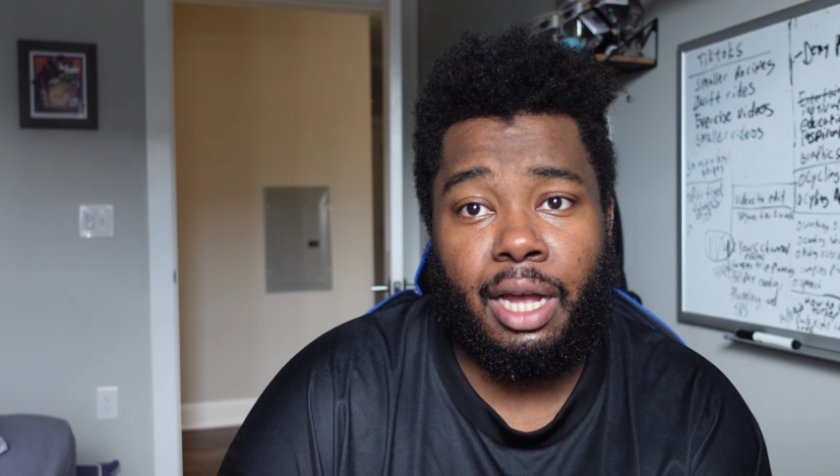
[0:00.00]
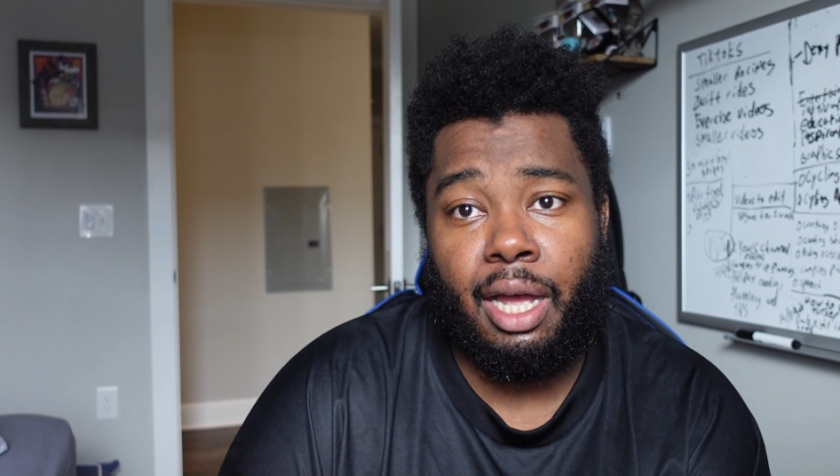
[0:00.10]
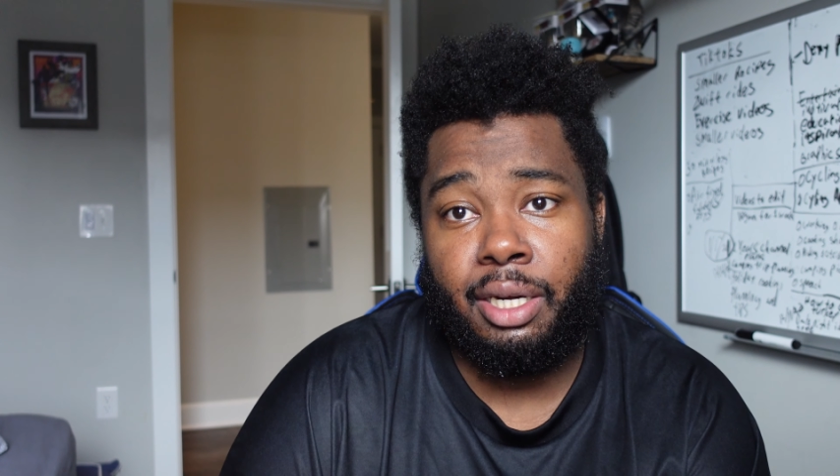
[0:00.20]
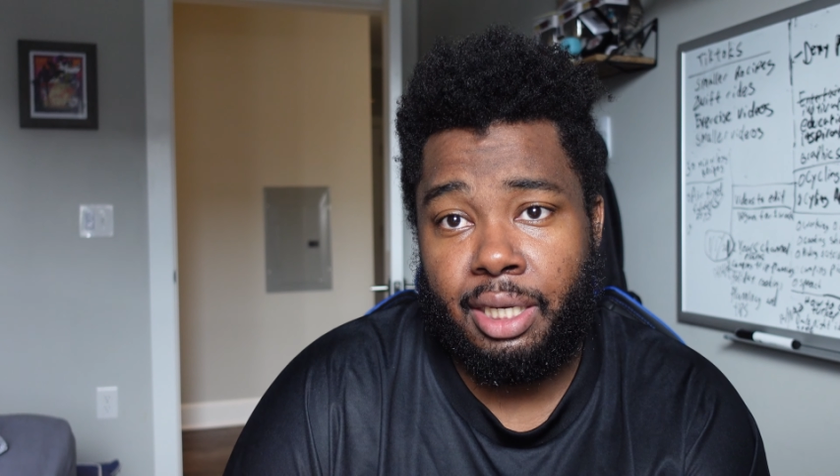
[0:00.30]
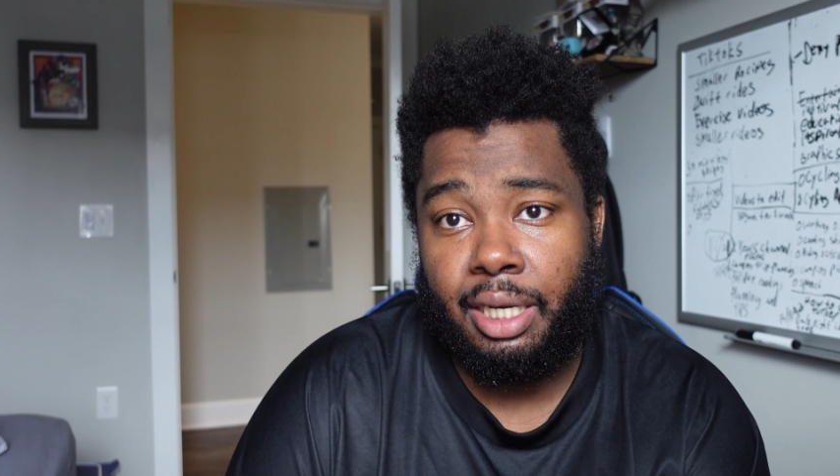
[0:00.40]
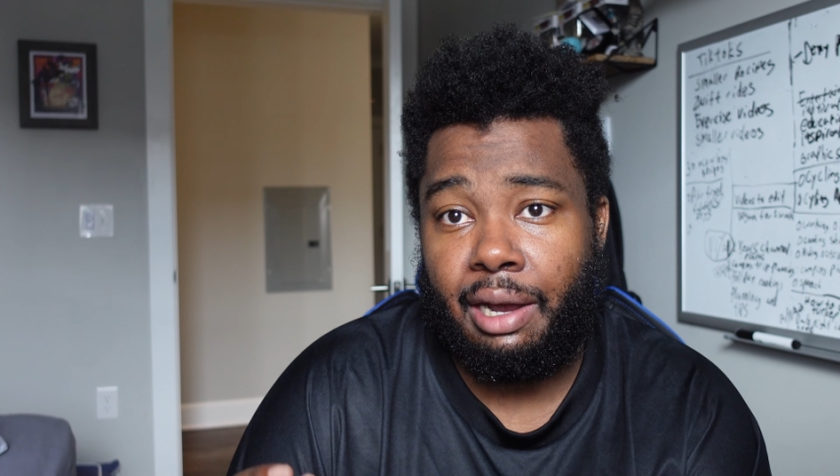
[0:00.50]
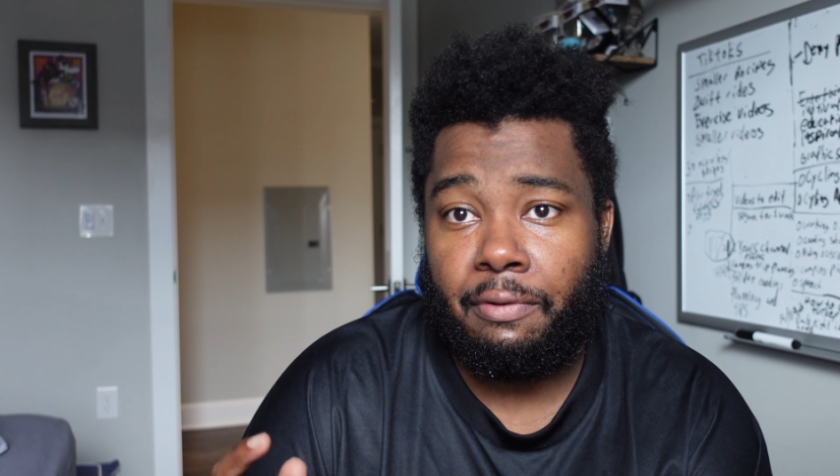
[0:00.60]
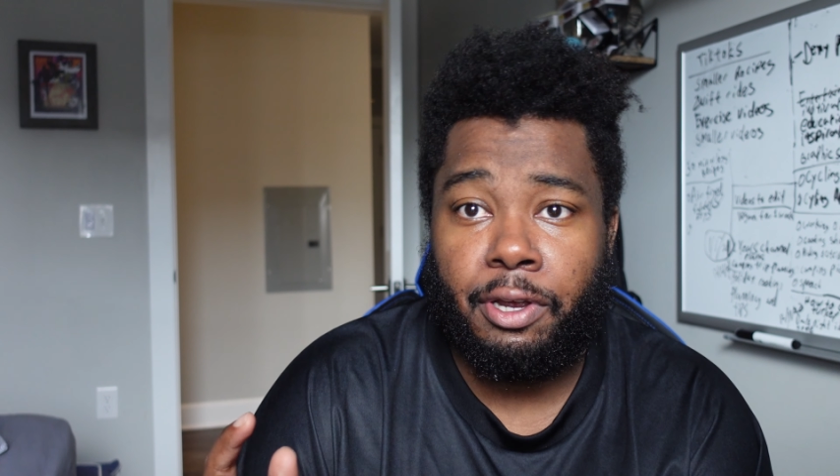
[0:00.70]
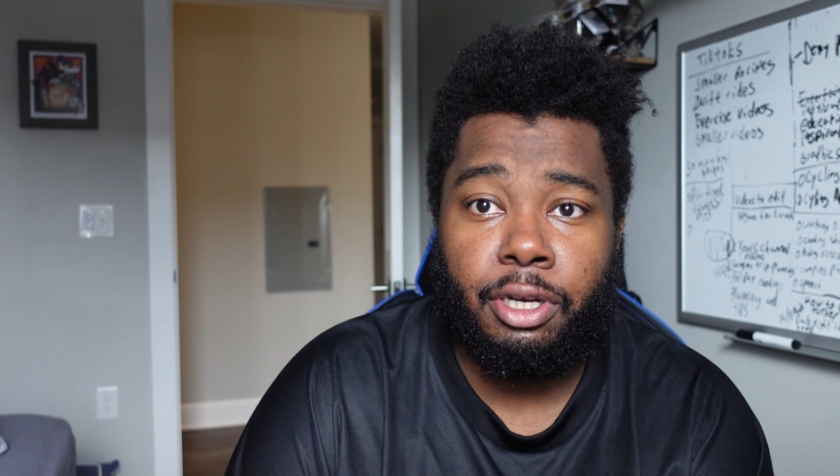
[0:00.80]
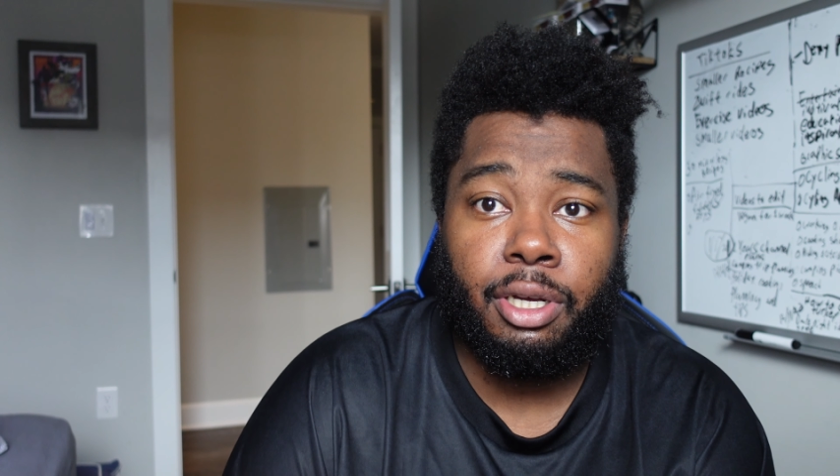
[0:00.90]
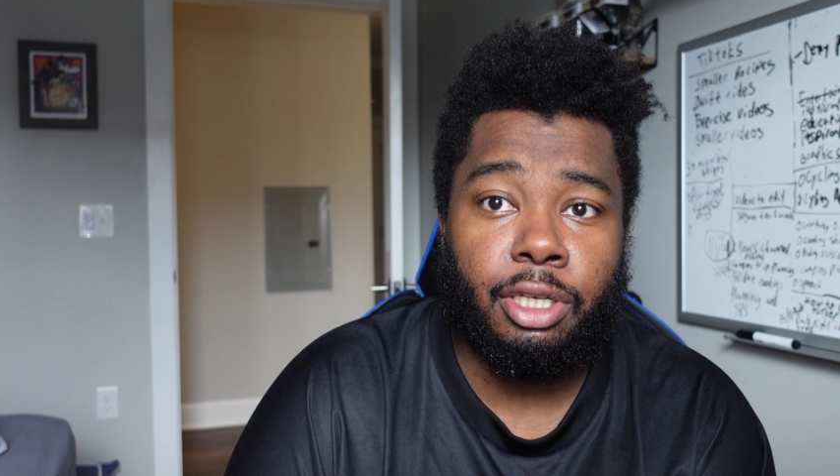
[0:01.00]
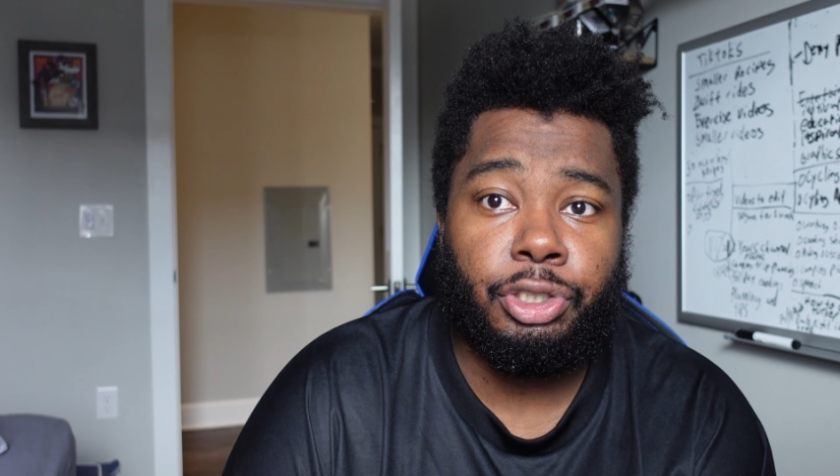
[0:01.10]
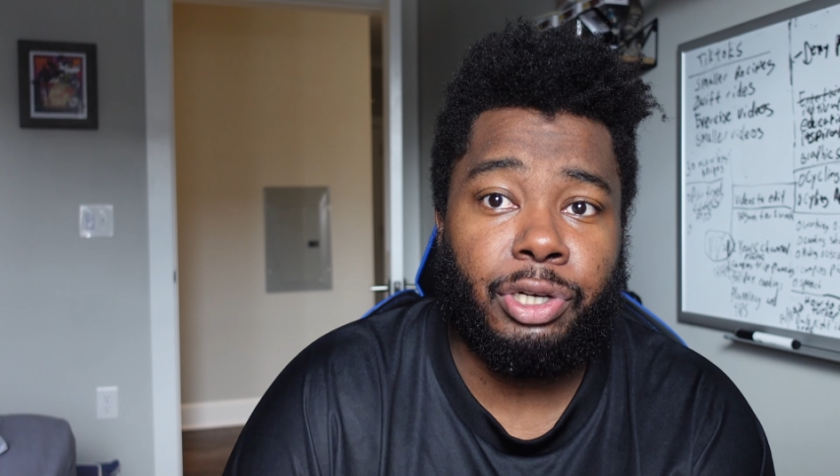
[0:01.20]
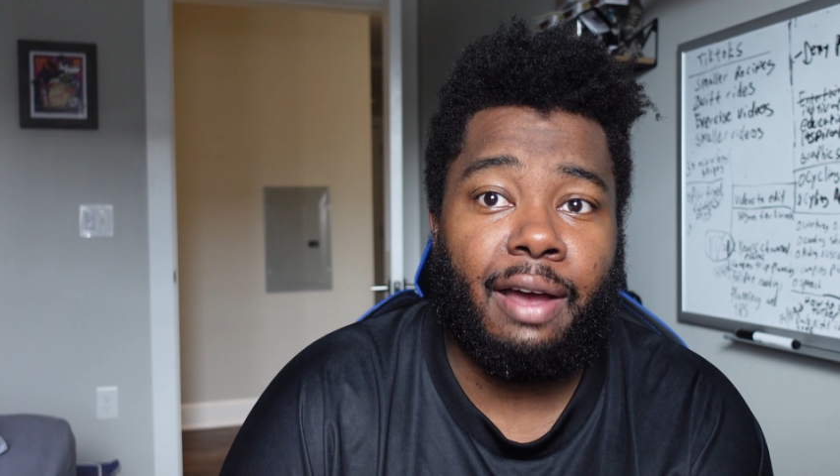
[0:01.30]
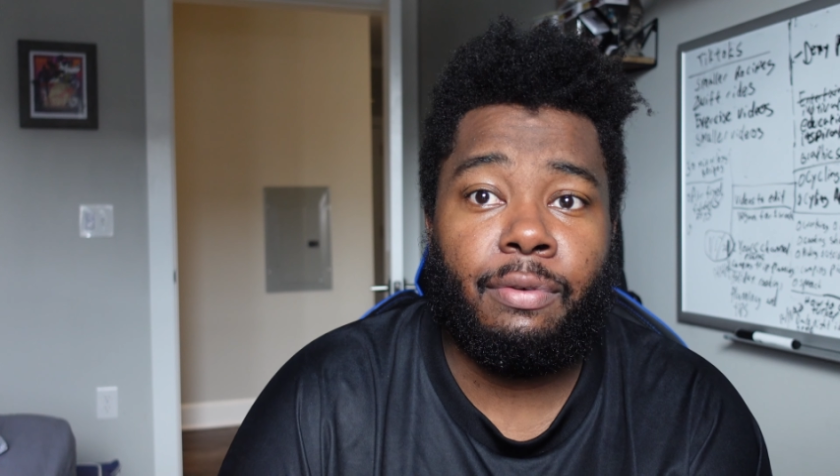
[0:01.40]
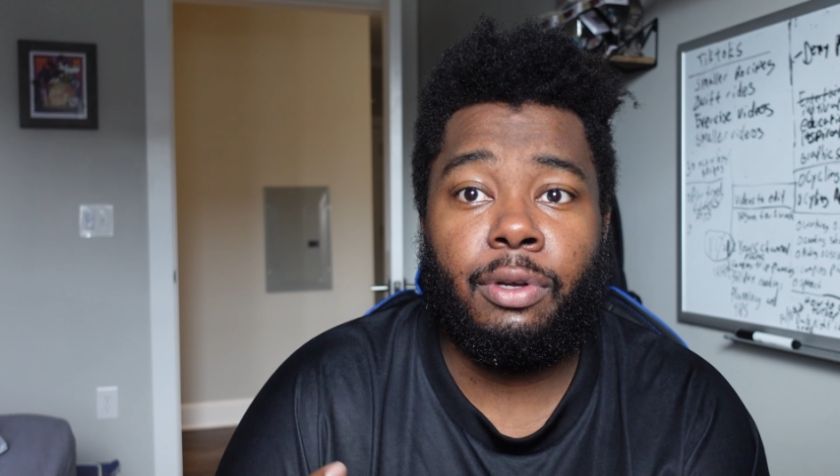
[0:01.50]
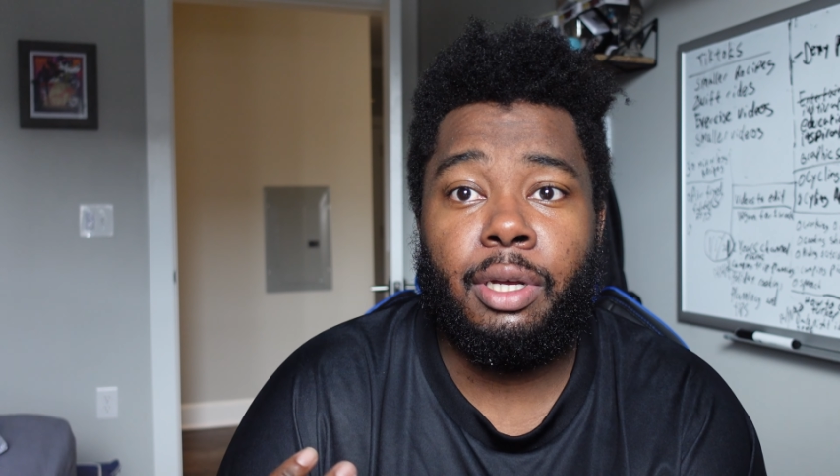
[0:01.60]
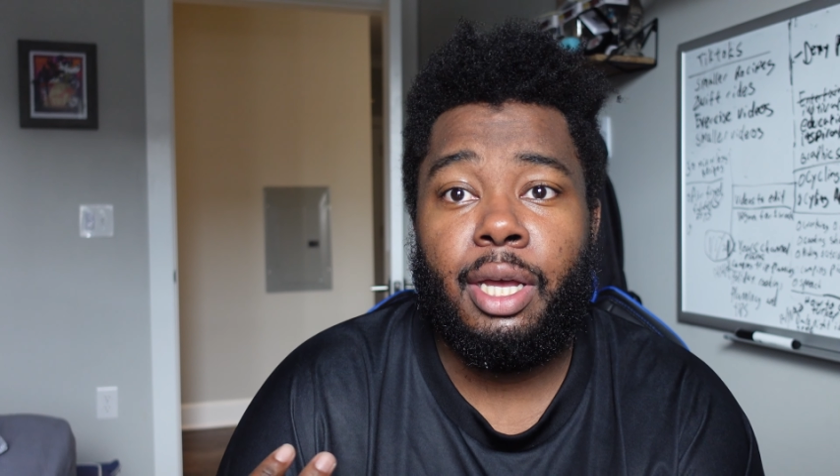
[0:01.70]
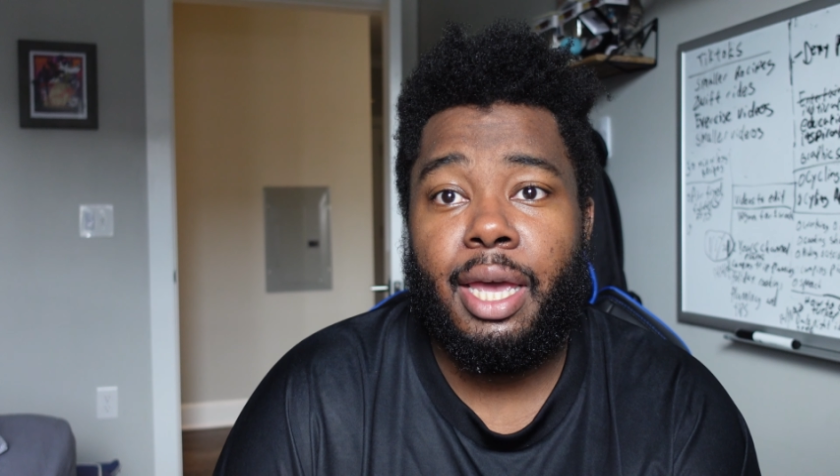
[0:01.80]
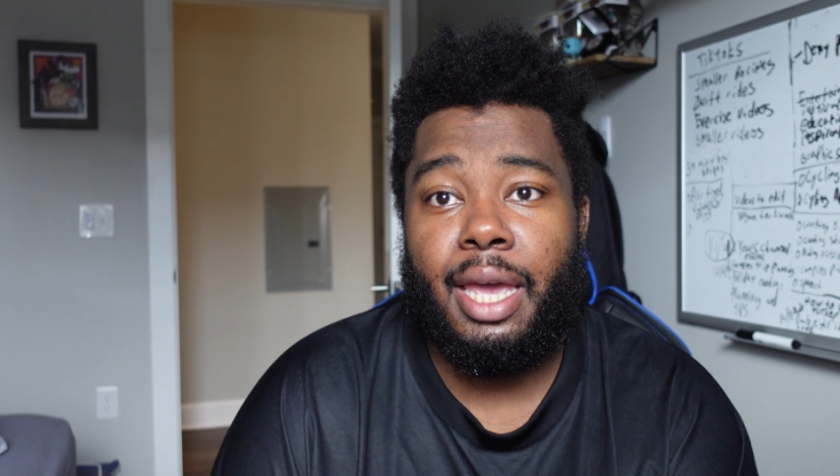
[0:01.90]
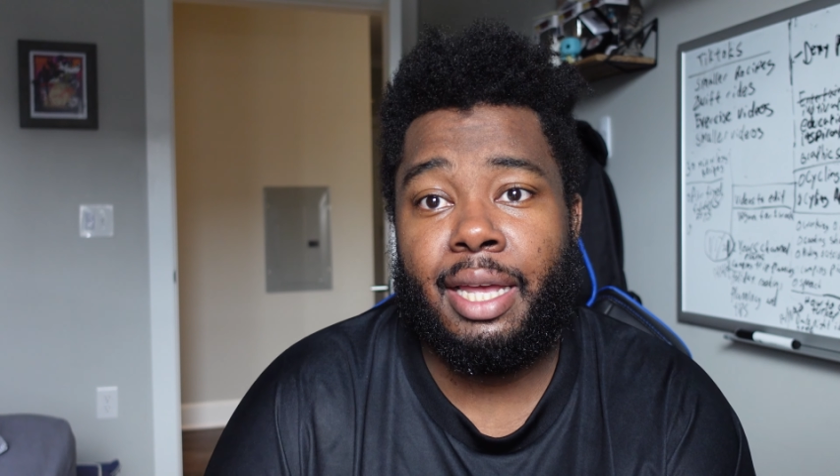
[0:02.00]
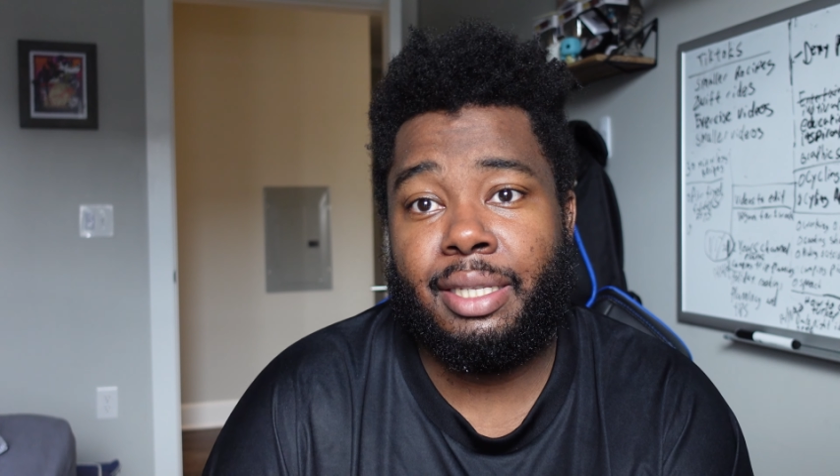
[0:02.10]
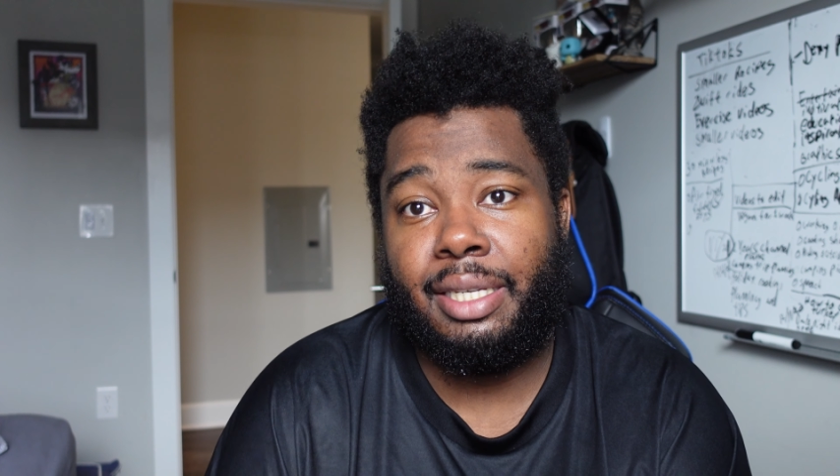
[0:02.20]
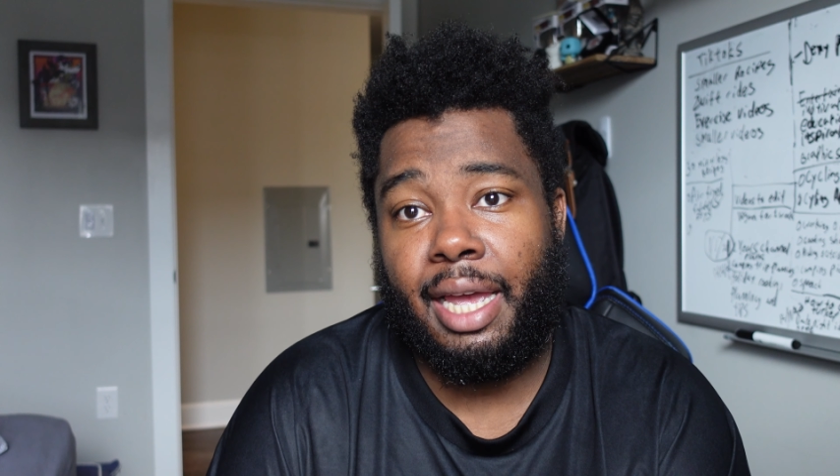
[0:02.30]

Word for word: content covering cooking, travel, and